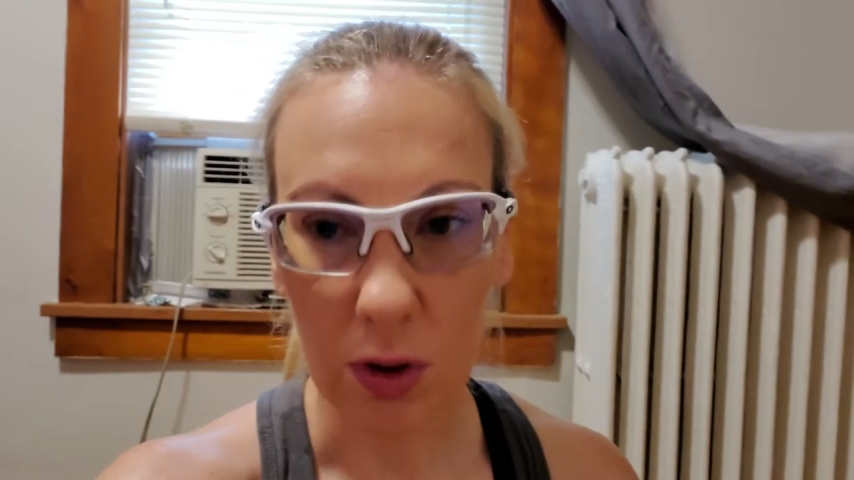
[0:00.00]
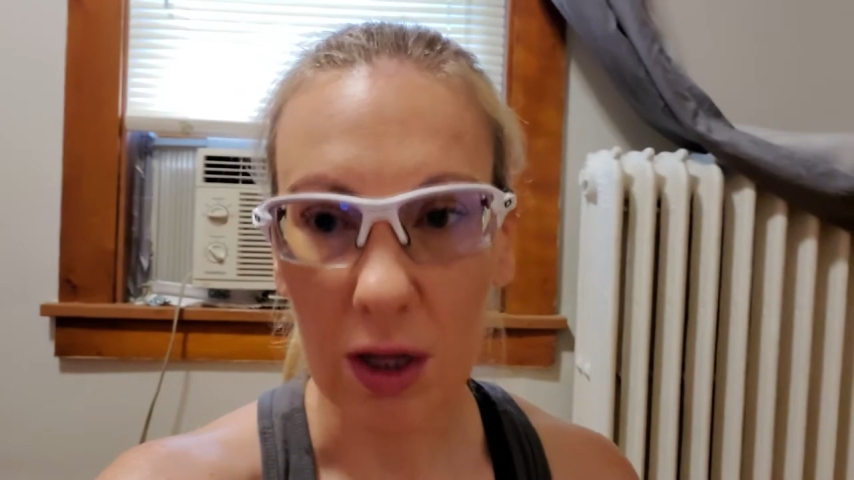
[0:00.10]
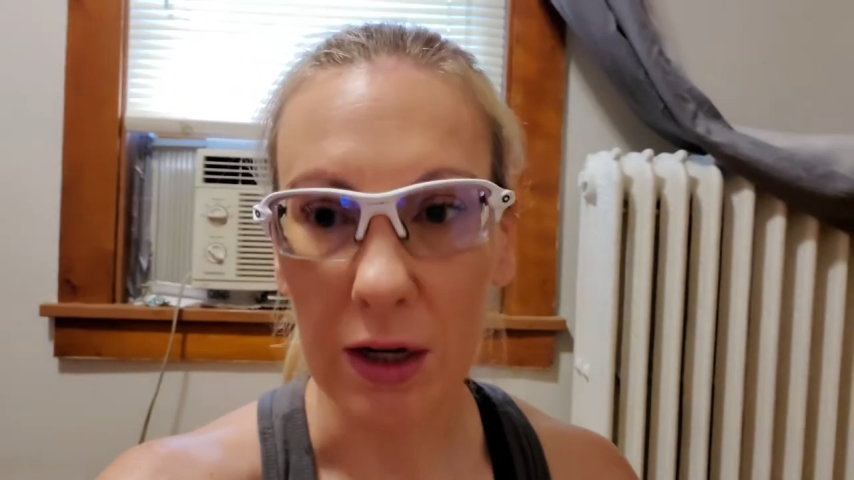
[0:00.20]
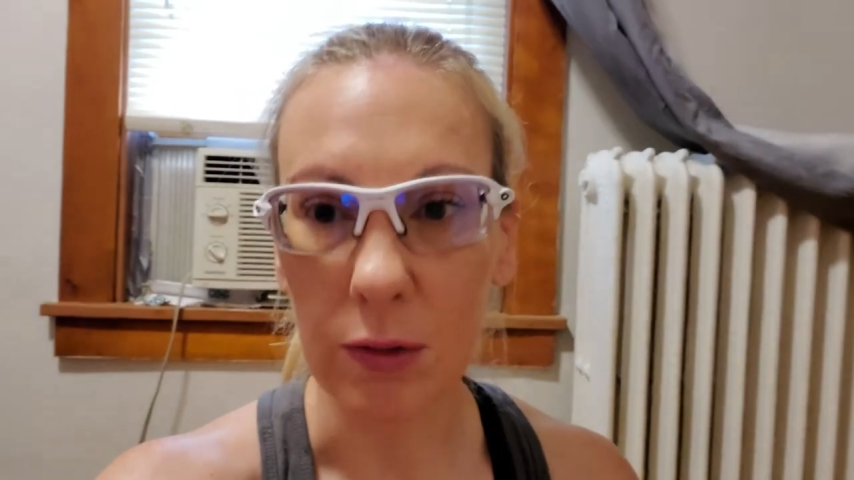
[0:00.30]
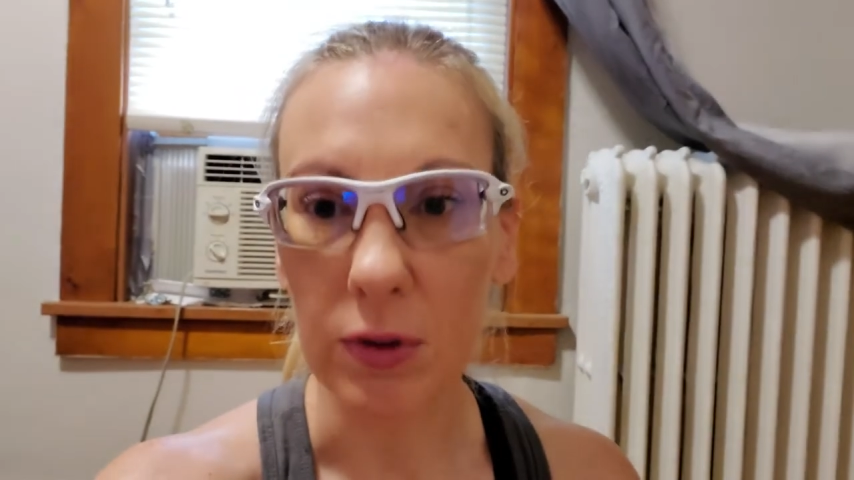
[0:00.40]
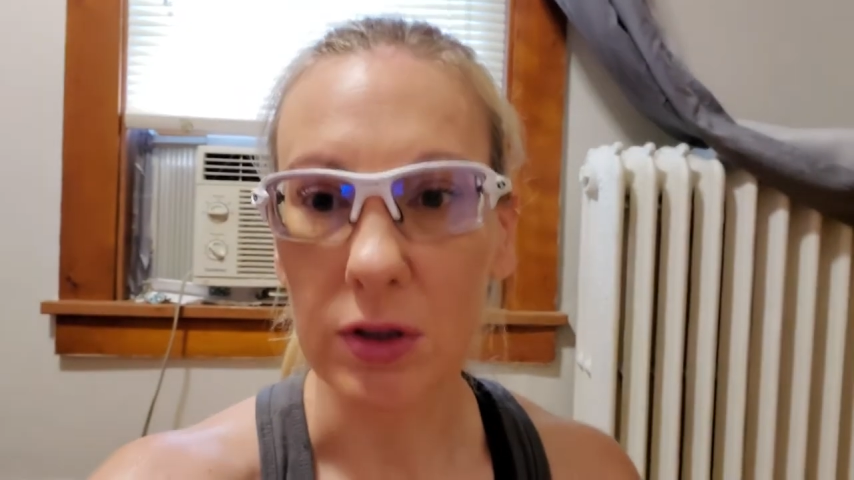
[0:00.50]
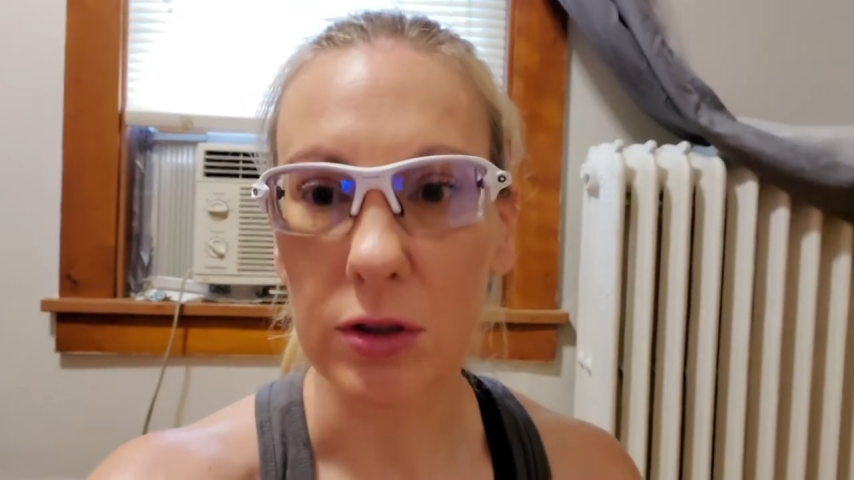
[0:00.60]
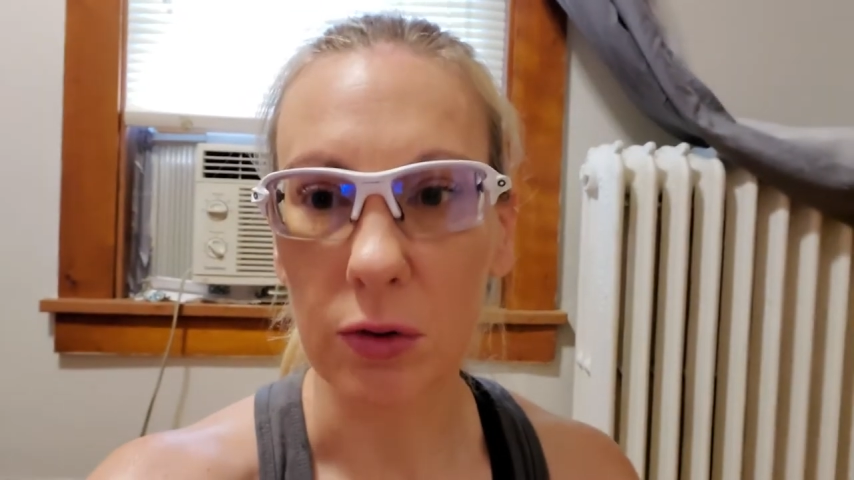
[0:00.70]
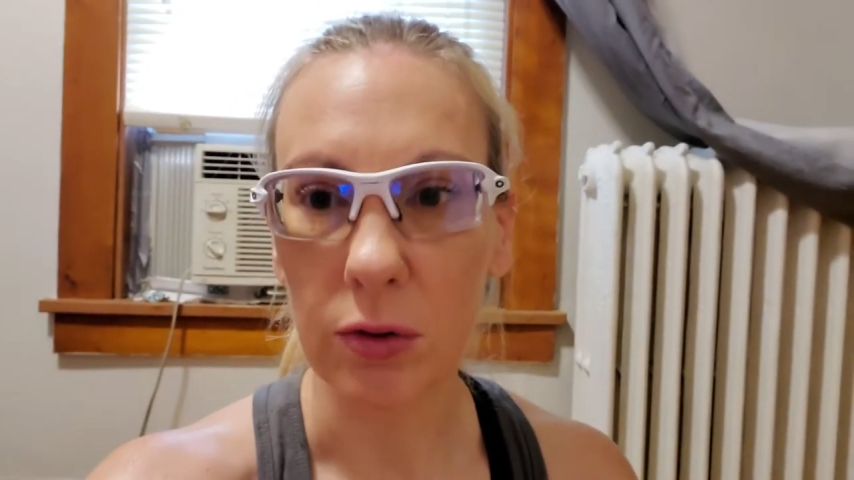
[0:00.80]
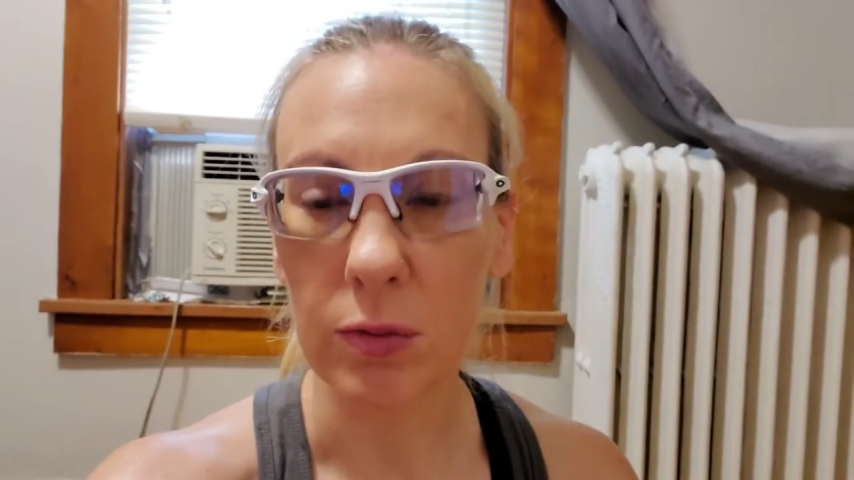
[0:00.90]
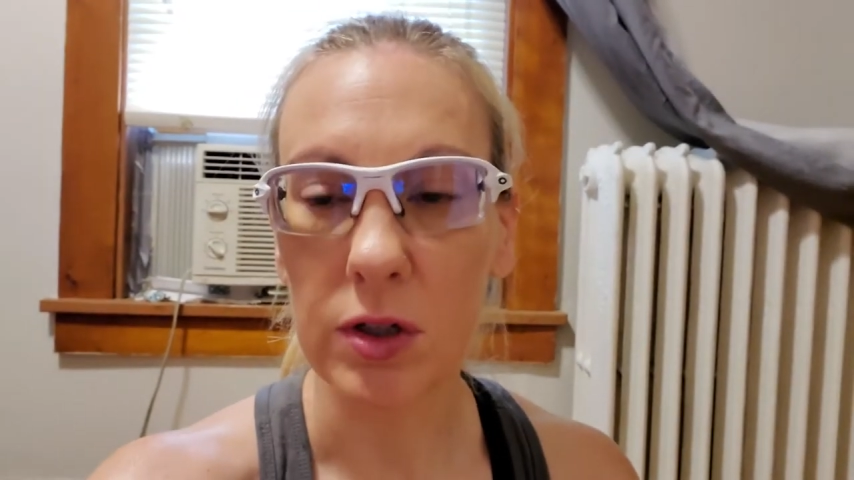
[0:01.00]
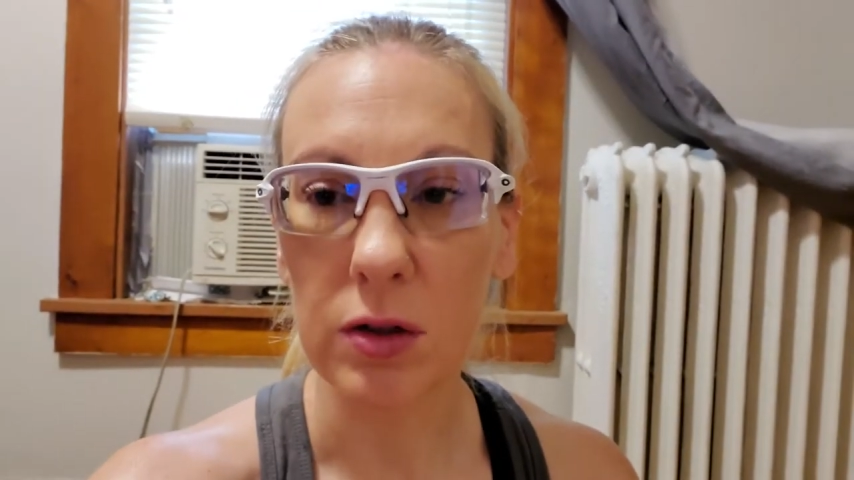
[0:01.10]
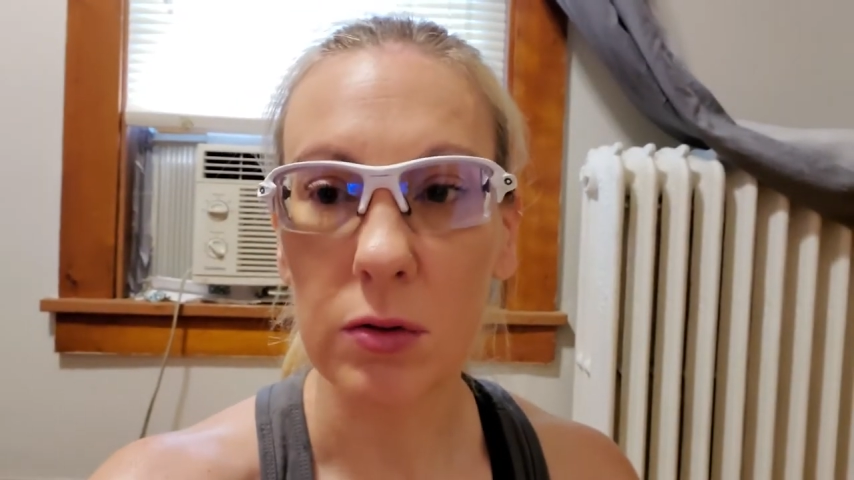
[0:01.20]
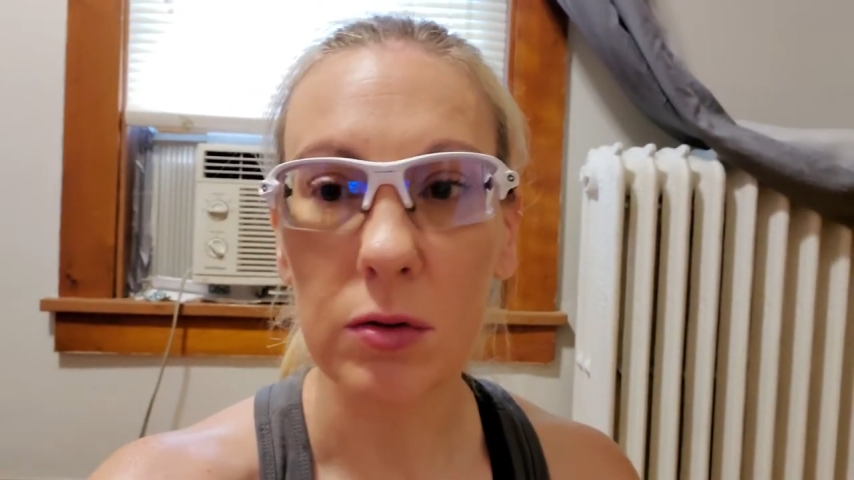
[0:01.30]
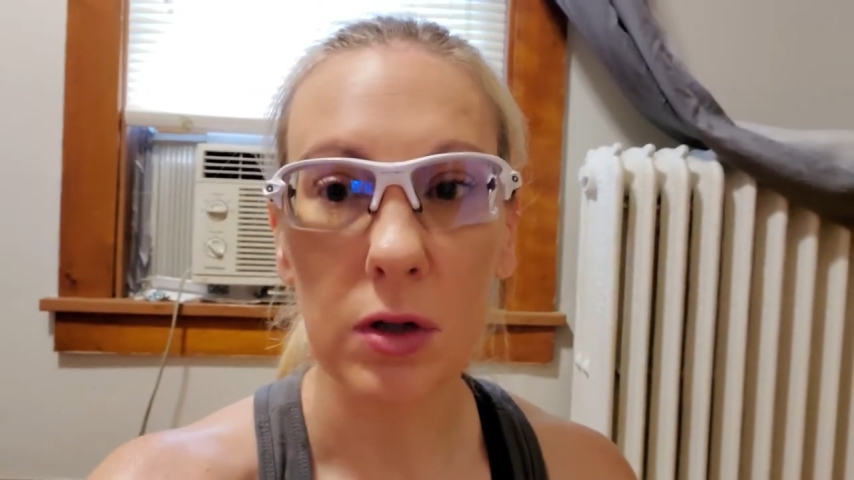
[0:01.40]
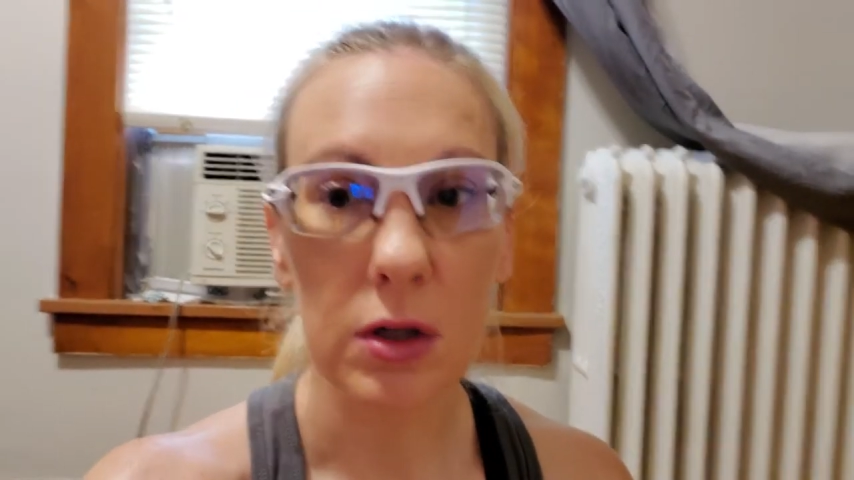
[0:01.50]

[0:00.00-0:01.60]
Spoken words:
and I want to show them to you.